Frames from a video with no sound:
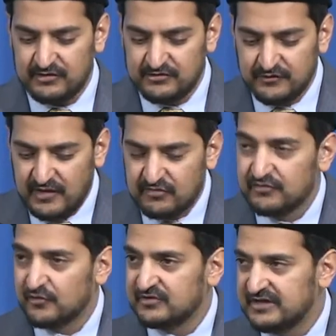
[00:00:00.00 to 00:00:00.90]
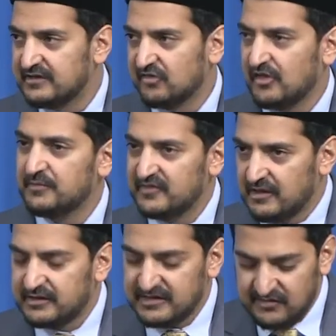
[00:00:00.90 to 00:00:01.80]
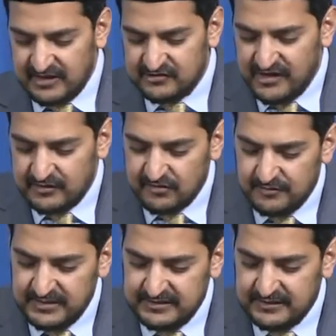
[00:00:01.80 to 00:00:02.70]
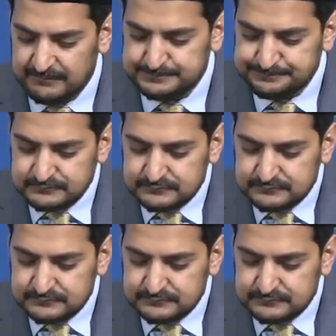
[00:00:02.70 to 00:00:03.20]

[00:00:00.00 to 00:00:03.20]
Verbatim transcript: in 2013, and some in the audience had a chance to meet him.